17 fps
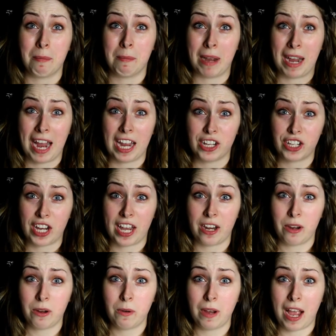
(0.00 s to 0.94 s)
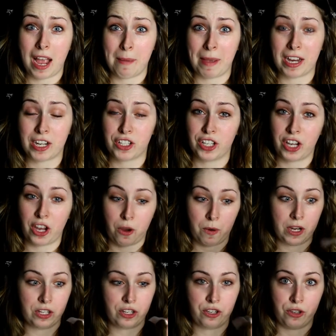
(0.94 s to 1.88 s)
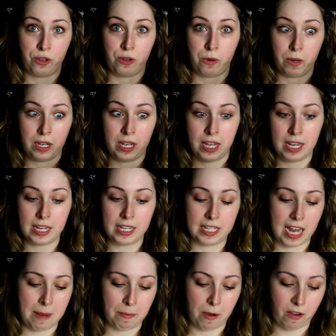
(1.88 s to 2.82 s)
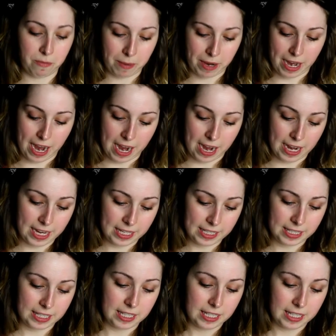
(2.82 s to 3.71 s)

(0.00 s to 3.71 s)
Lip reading: my eyeshadow, I'm actually going to tape off my eyes.